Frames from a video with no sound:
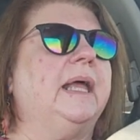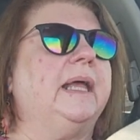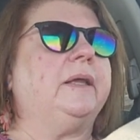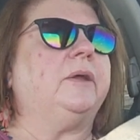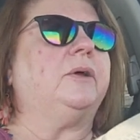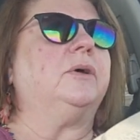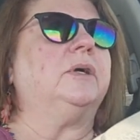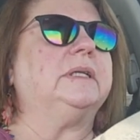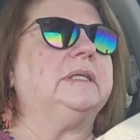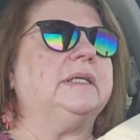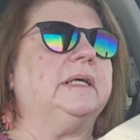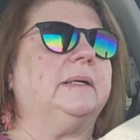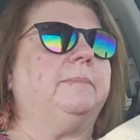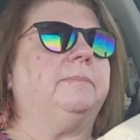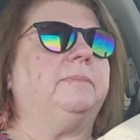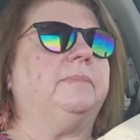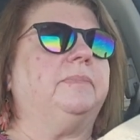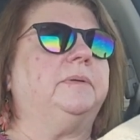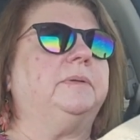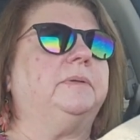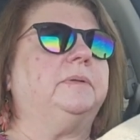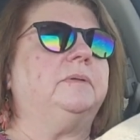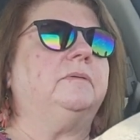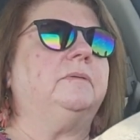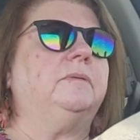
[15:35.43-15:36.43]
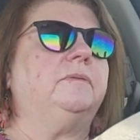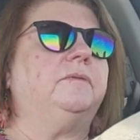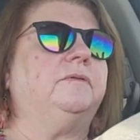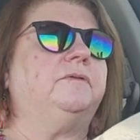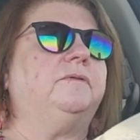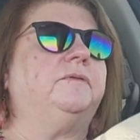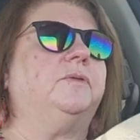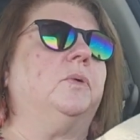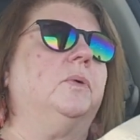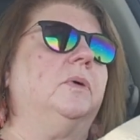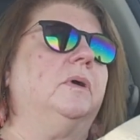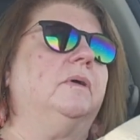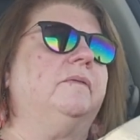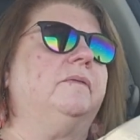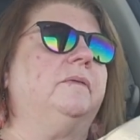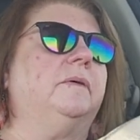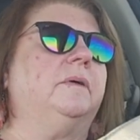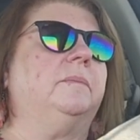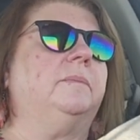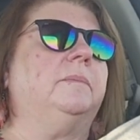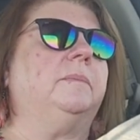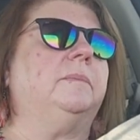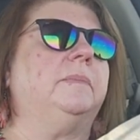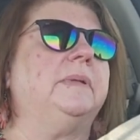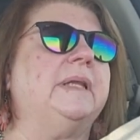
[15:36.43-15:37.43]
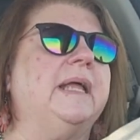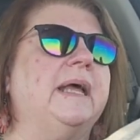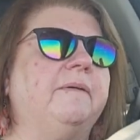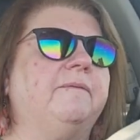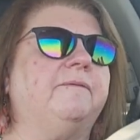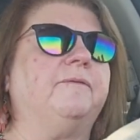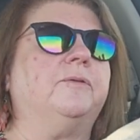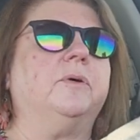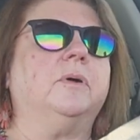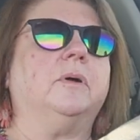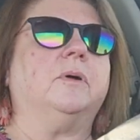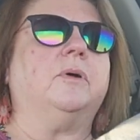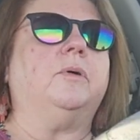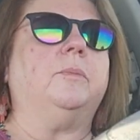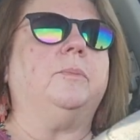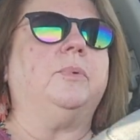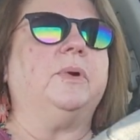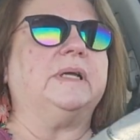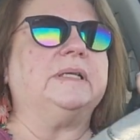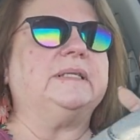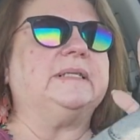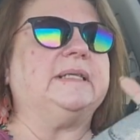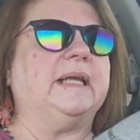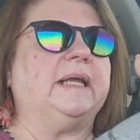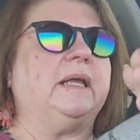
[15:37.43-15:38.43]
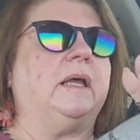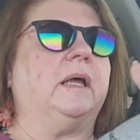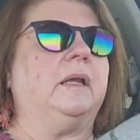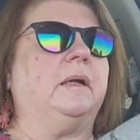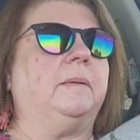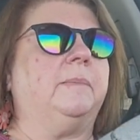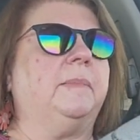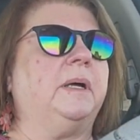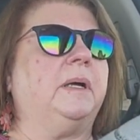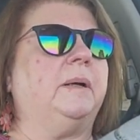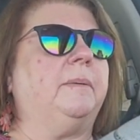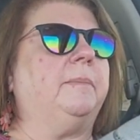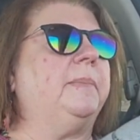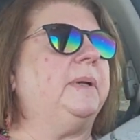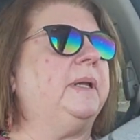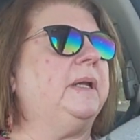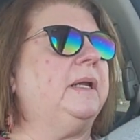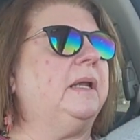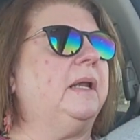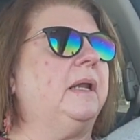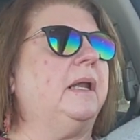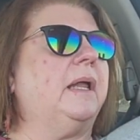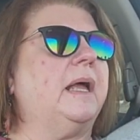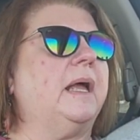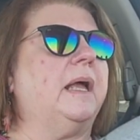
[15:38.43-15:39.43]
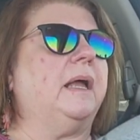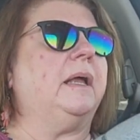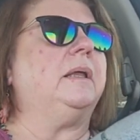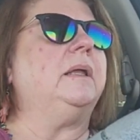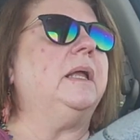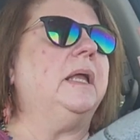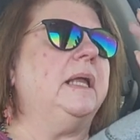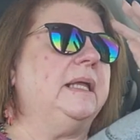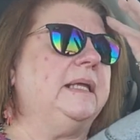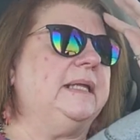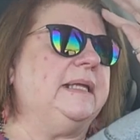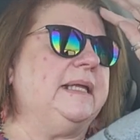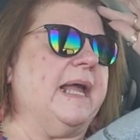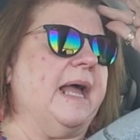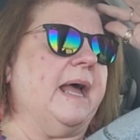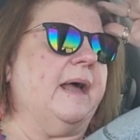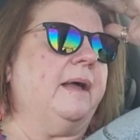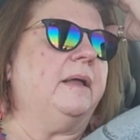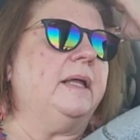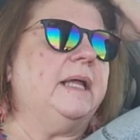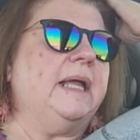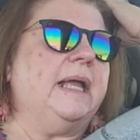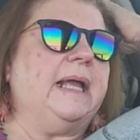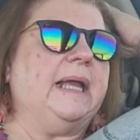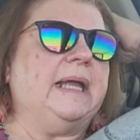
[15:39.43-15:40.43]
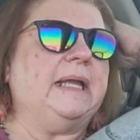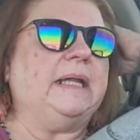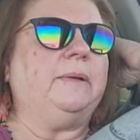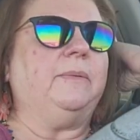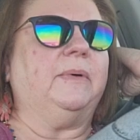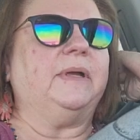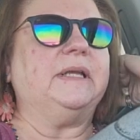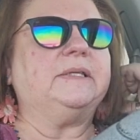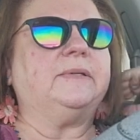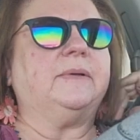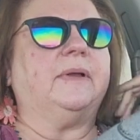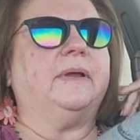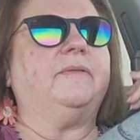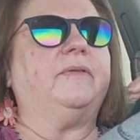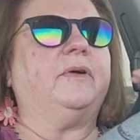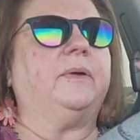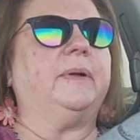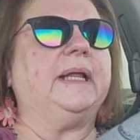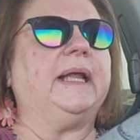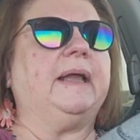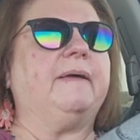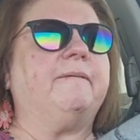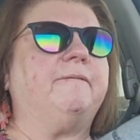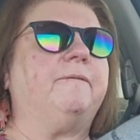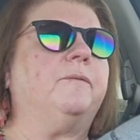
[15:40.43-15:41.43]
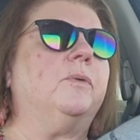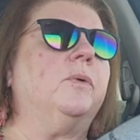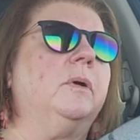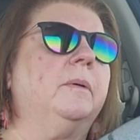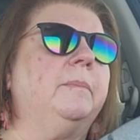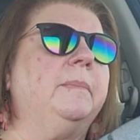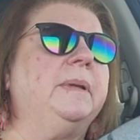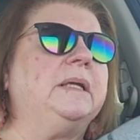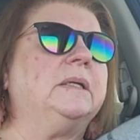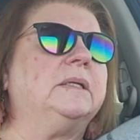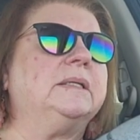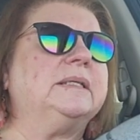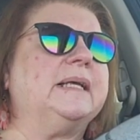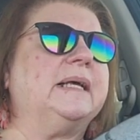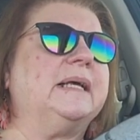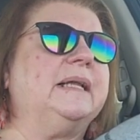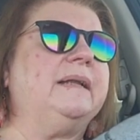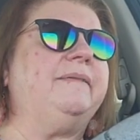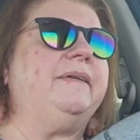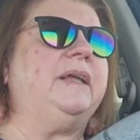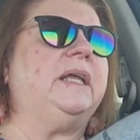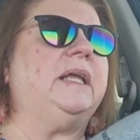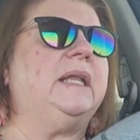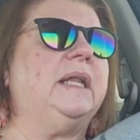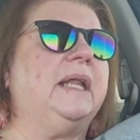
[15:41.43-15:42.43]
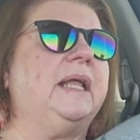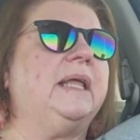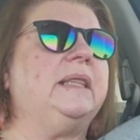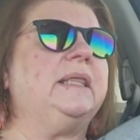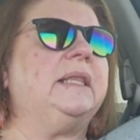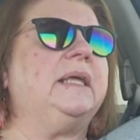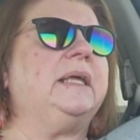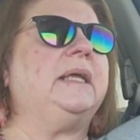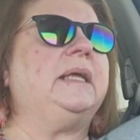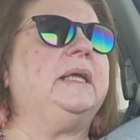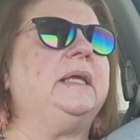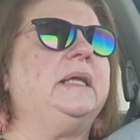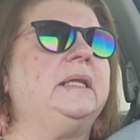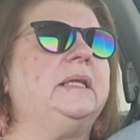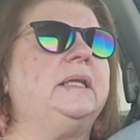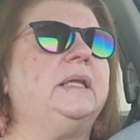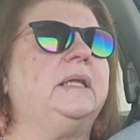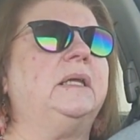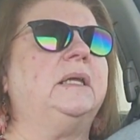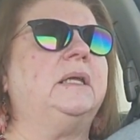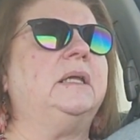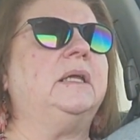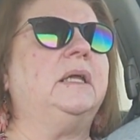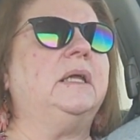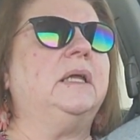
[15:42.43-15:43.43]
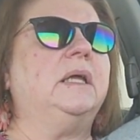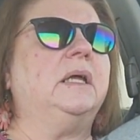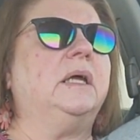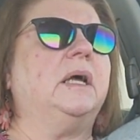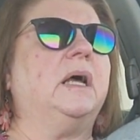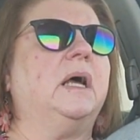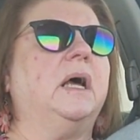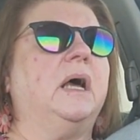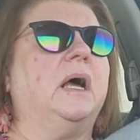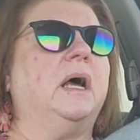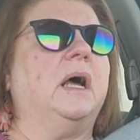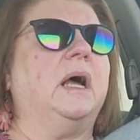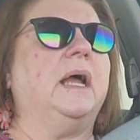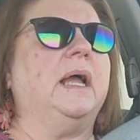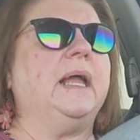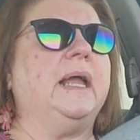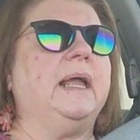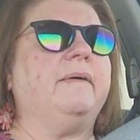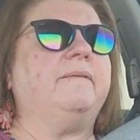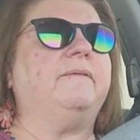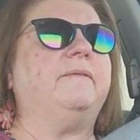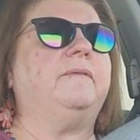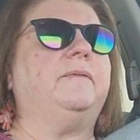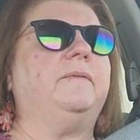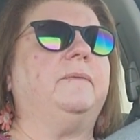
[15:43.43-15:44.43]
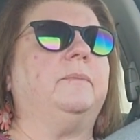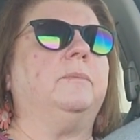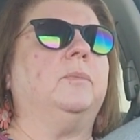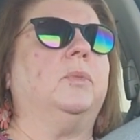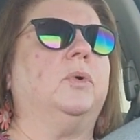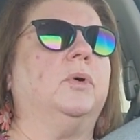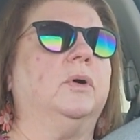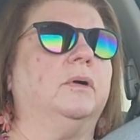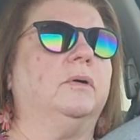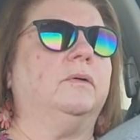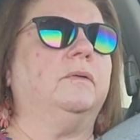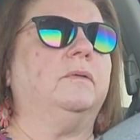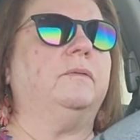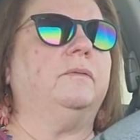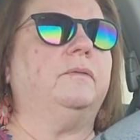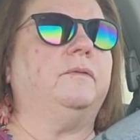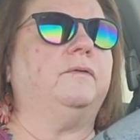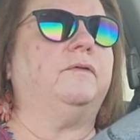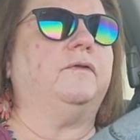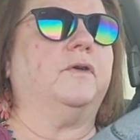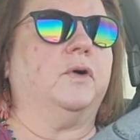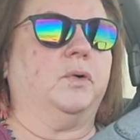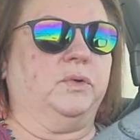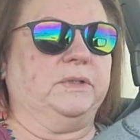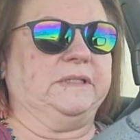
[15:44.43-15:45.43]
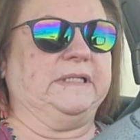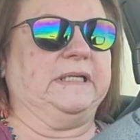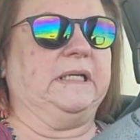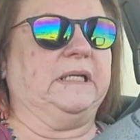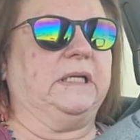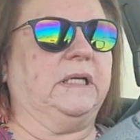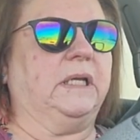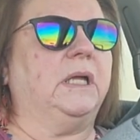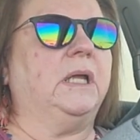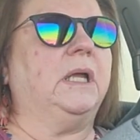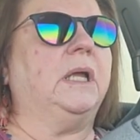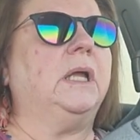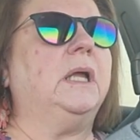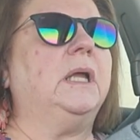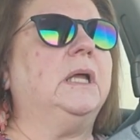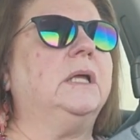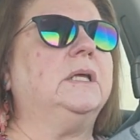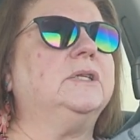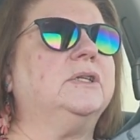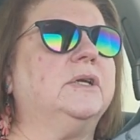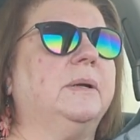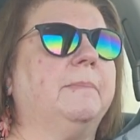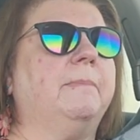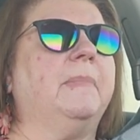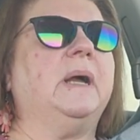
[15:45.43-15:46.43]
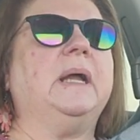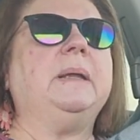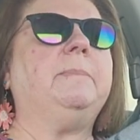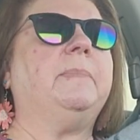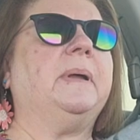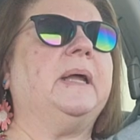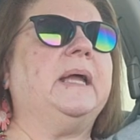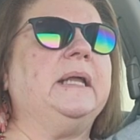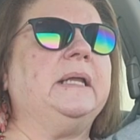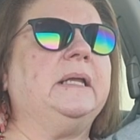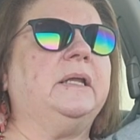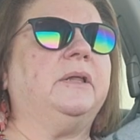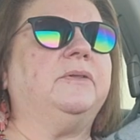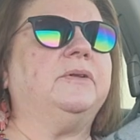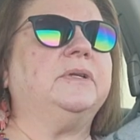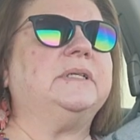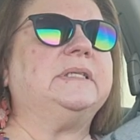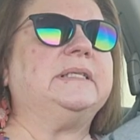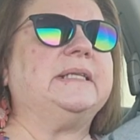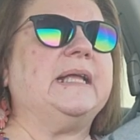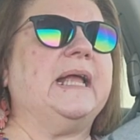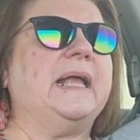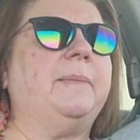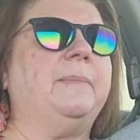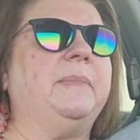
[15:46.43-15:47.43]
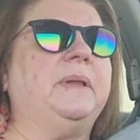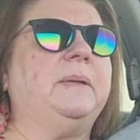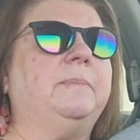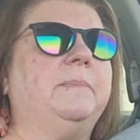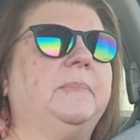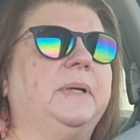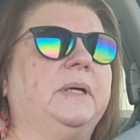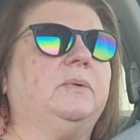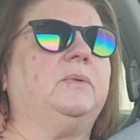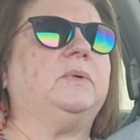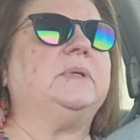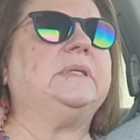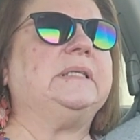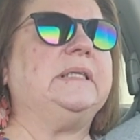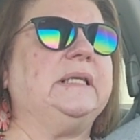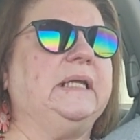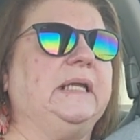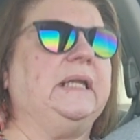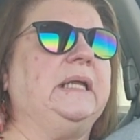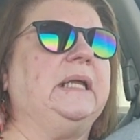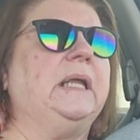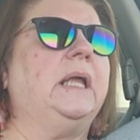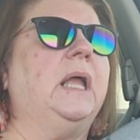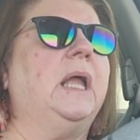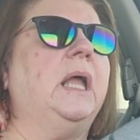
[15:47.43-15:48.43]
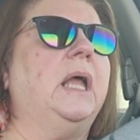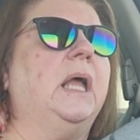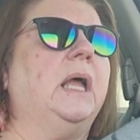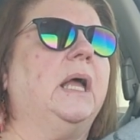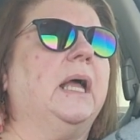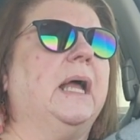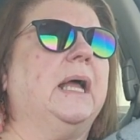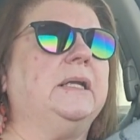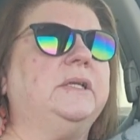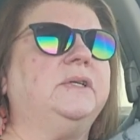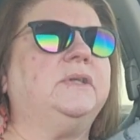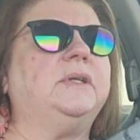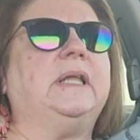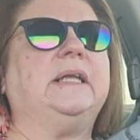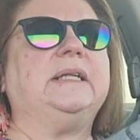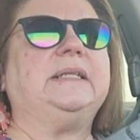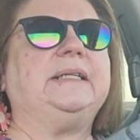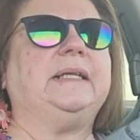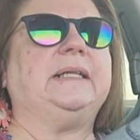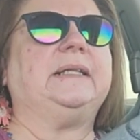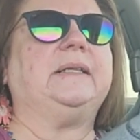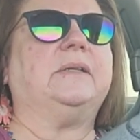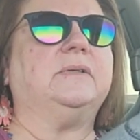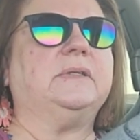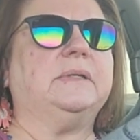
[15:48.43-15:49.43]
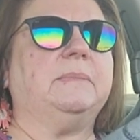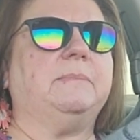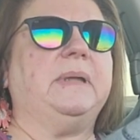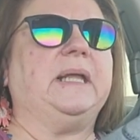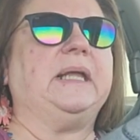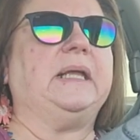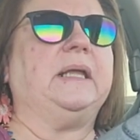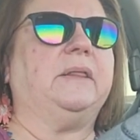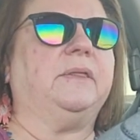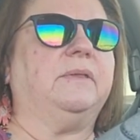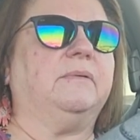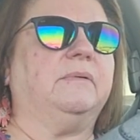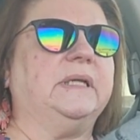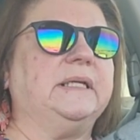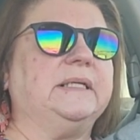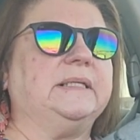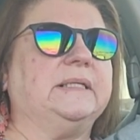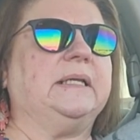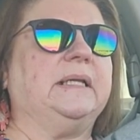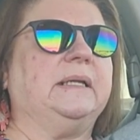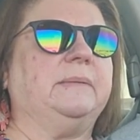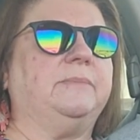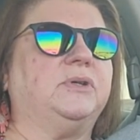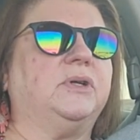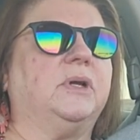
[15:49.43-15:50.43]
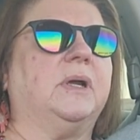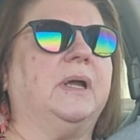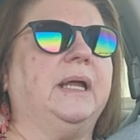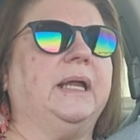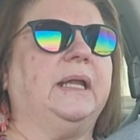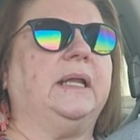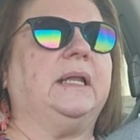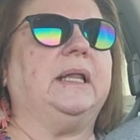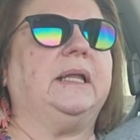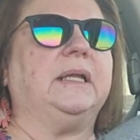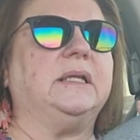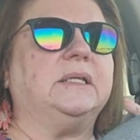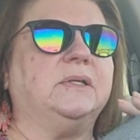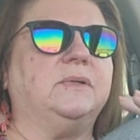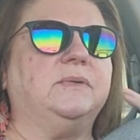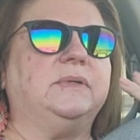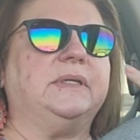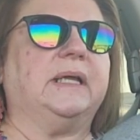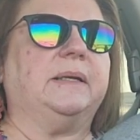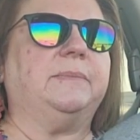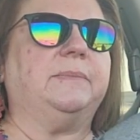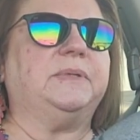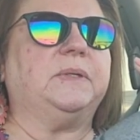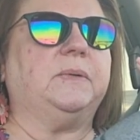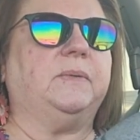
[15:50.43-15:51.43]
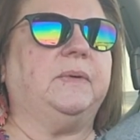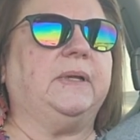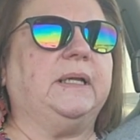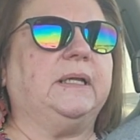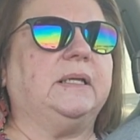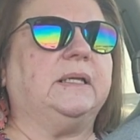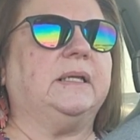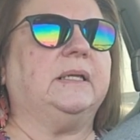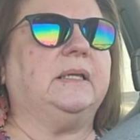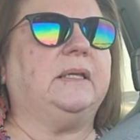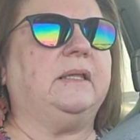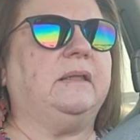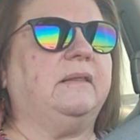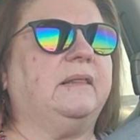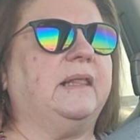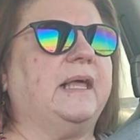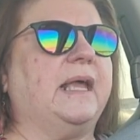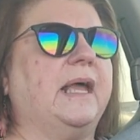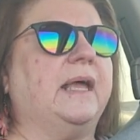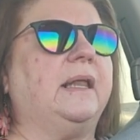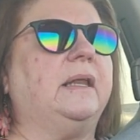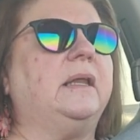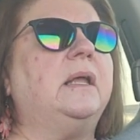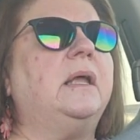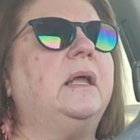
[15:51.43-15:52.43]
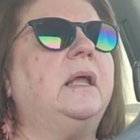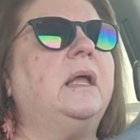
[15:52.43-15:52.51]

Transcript: I cooked up four of them. Not four whole breasts, I cut them up, but yeah. Anyway, so I've already got four meals out of it, and then I have more frozen. So I might buy another salmon, but we'll see. I do like to get those omega-3s in. I'm trying like two times a week to do that.